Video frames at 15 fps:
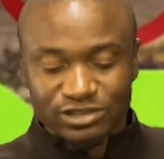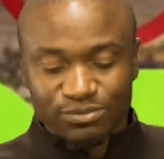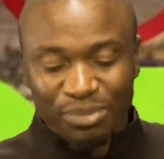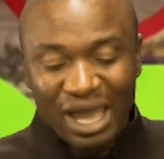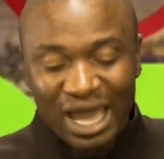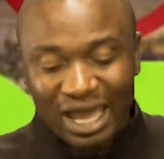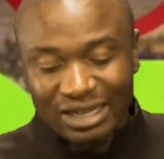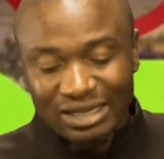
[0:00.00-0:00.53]

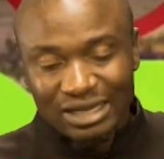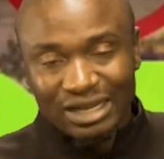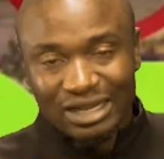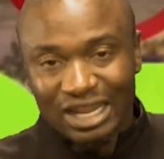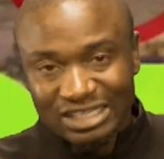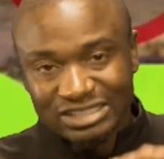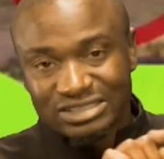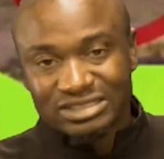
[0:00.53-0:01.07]
But
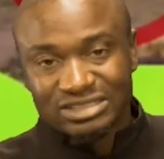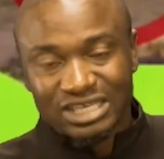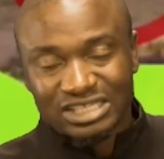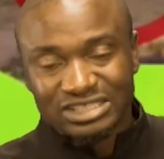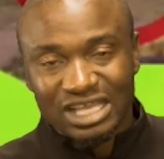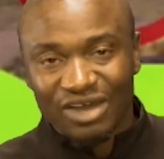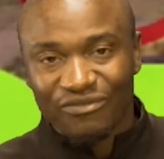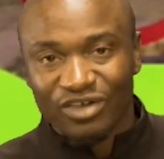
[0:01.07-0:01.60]
let's
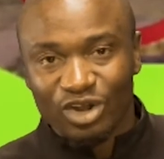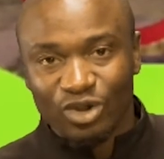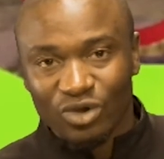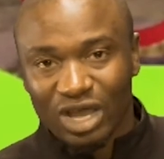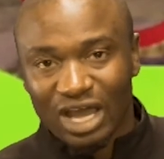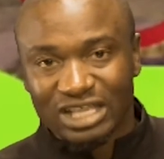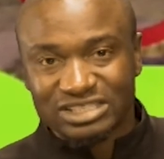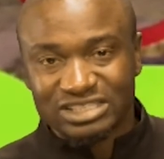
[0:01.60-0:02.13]
just have a look
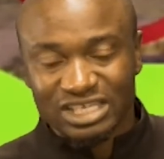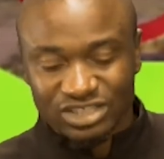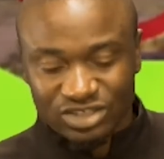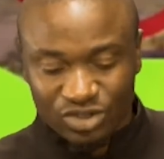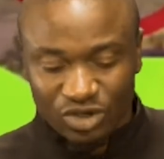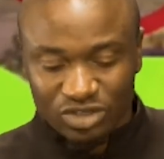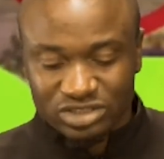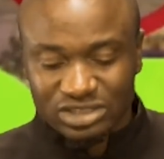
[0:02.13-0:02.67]
at
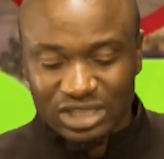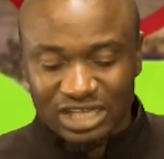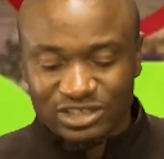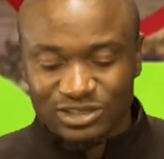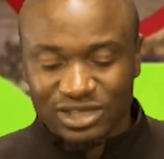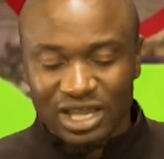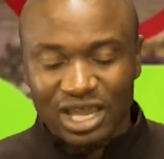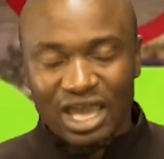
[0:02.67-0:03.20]
Zesco's
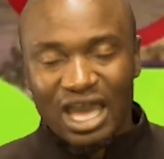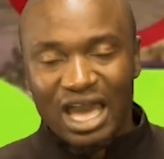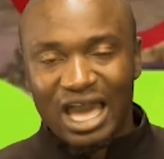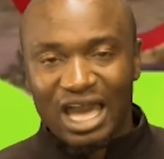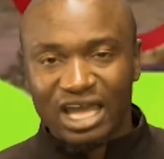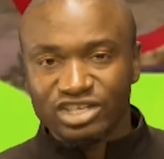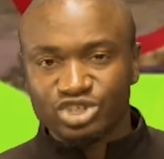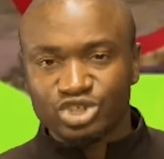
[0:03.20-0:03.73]
touch
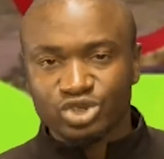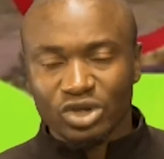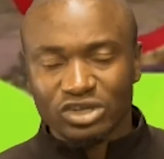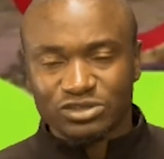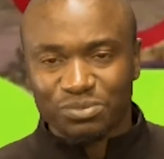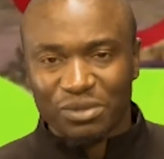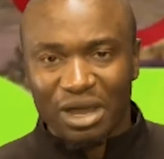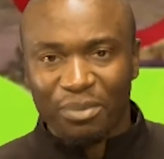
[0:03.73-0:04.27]
and
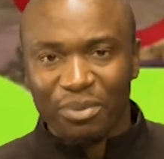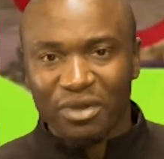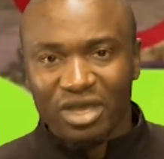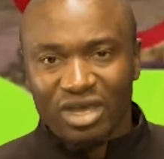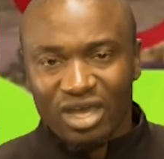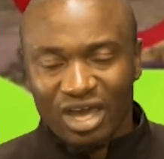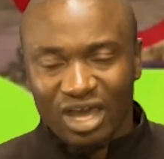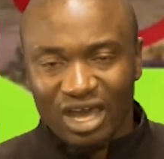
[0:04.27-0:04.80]
shot map
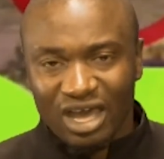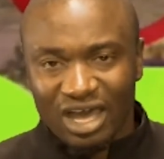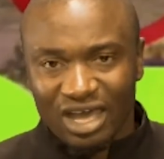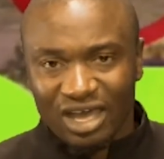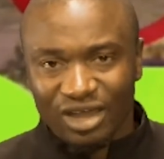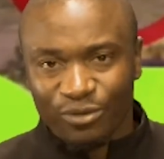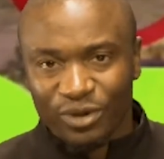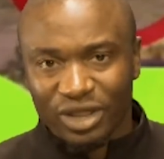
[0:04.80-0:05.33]

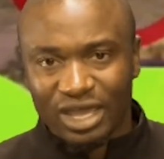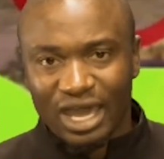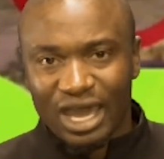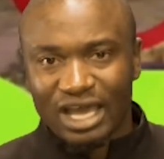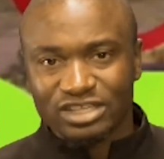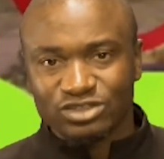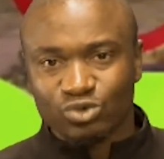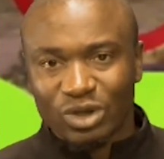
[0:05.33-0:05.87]

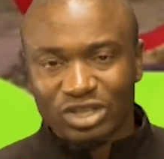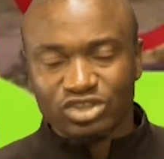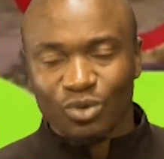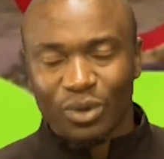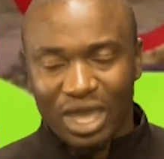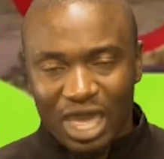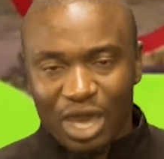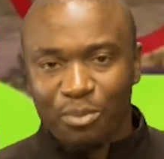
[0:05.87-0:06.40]
regards what they
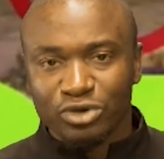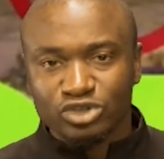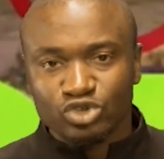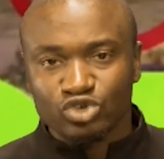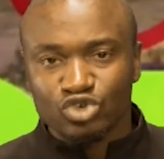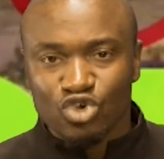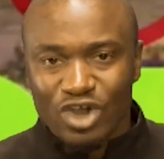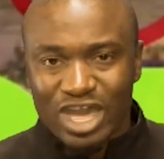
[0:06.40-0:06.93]
were able to
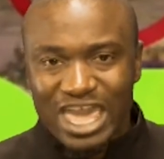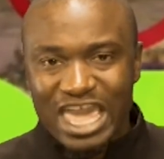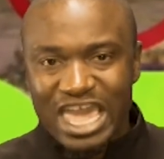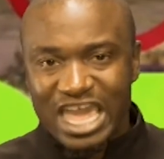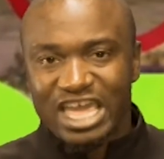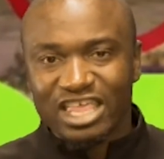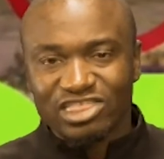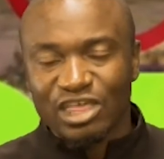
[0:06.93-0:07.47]
do
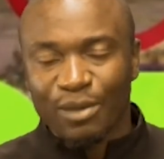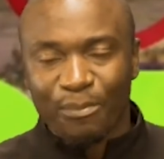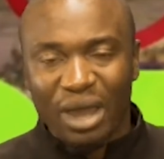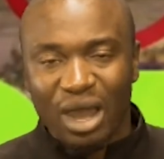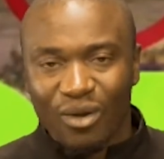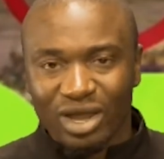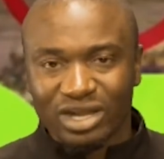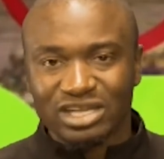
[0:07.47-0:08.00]
in the
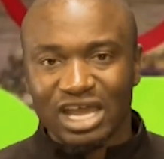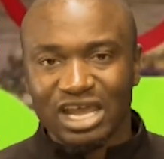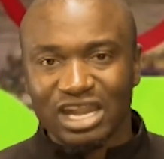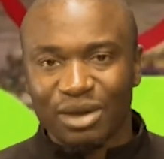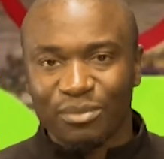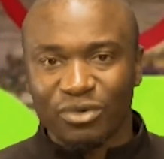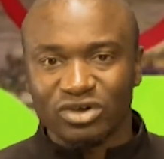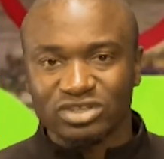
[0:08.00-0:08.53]
Power
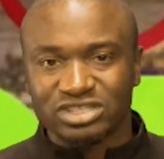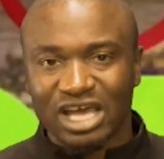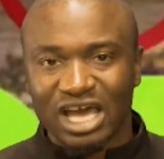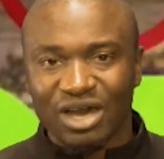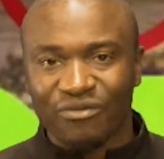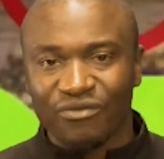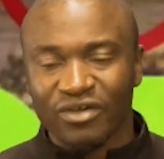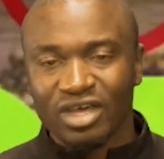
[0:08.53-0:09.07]
Dynamos
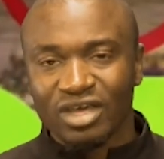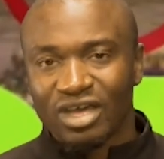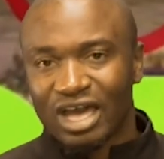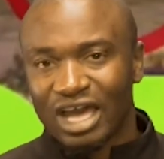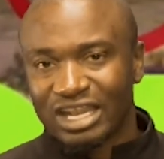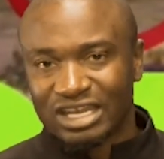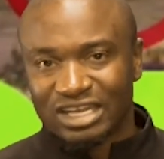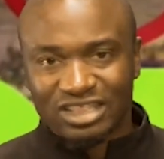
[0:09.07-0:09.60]
half
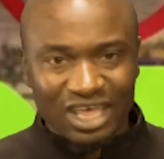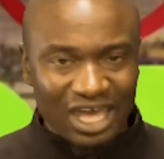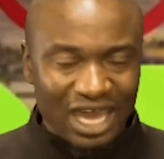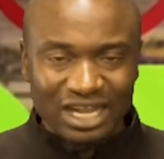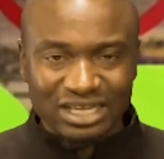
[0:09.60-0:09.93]
and their